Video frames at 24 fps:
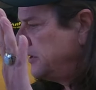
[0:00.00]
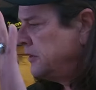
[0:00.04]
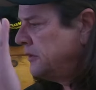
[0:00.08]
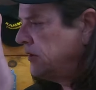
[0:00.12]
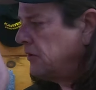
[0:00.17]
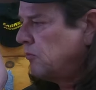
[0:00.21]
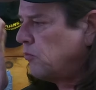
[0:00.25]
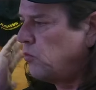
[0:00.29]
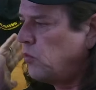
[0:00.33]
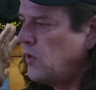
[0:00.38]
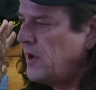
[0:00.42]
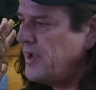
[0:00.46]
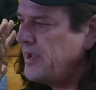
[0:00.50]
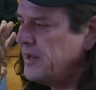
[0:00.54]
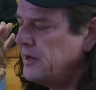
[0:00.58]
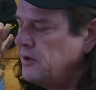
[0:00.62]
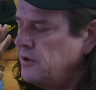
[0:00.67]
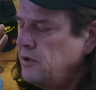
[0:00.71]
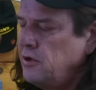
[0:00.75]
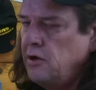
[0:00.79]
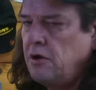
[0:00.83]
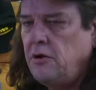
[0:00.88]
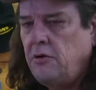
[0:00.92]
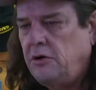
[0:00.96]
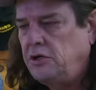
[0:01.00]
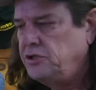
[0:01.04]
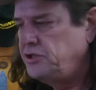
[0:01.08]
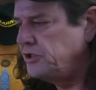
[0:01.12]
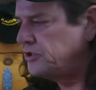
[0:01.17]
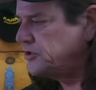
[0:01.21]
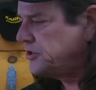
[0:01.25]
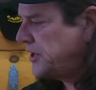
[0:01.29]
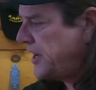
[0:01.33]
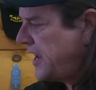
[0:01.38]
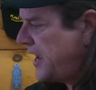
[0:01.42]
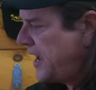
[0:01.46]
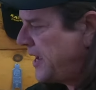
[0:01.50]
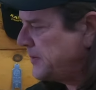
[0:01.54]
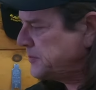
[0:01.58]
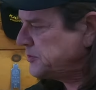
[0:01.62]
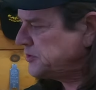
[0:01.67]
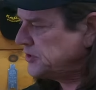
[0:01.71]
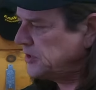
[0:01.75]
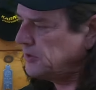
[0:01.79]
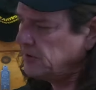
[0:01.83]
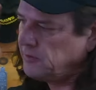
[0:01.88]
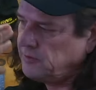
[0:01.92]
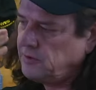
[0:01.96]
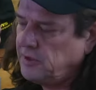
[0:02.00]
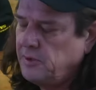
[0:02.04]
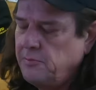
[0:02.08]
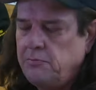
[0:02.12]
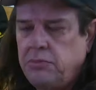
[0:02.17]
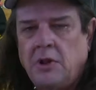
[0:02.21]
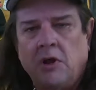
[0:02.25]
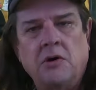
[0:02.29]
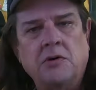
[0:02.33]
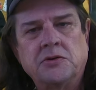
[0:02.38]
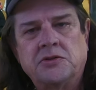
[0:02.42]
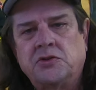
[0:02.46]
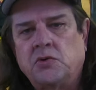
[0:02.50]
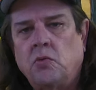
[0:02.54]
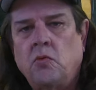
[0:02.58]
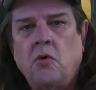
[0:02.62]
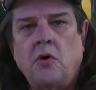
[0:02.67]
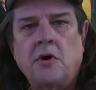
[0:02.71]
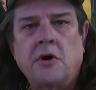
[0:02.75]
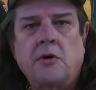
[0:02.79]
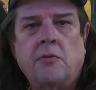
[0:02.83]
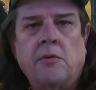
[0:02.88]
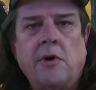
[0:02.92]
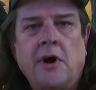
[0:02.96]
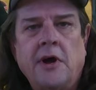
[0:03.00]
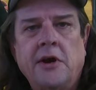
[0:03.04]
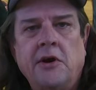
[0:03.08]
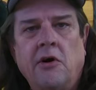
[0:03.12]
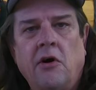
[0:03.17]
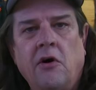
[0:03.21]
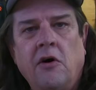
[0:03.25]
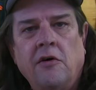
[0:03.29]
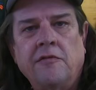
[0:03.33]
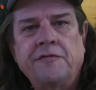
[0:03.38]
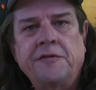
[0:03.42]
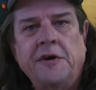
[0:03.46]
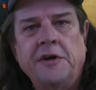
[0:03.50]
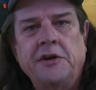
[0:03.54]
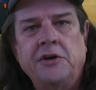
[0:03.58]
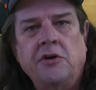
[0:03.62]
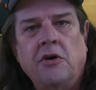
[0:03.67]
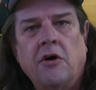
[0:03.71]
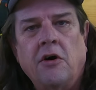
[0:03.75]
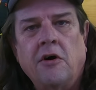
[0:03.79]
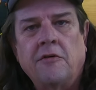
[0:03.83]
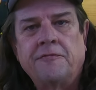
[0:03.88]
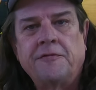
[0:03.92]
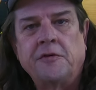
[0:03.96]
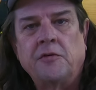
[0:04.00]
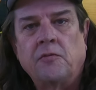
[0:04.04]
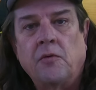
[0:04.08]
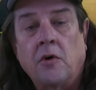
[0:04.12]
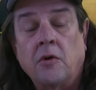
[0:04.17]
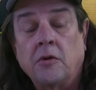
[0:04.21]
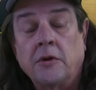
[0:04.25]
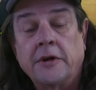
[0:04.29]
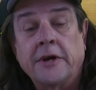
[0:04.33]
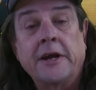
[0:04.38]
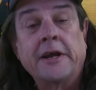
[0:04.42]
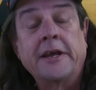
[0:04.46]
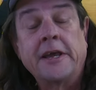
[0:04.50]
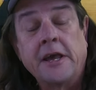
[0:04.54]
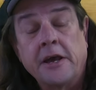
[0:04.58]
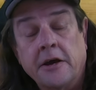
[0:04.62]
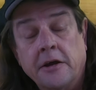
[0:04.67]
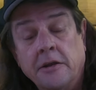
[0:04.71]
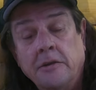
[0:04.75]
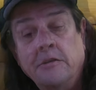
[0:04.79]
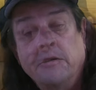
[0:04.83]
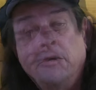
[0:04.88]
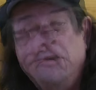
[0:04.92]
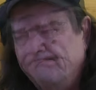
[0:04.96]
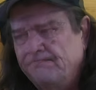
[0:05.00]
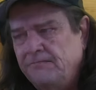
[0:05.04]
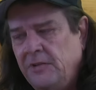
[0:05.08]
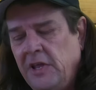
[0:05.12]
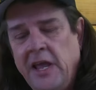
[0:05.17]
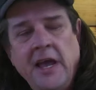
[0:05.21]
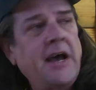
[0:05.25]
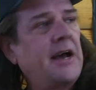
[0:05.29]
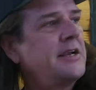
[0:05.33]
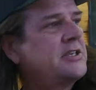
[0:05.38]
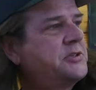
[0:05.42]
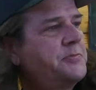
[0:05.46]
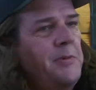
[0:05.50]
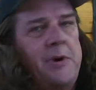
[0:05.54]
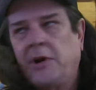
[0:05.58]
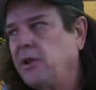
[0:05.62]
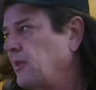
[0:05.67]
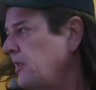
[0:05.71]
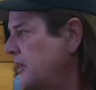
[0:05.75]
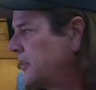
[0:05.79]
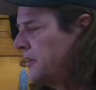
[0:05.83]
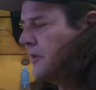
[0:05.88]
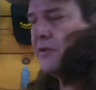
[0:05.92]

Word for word: the wind just absolutely blows the water right off and you're off and rolling again. Yeah, I spent a lot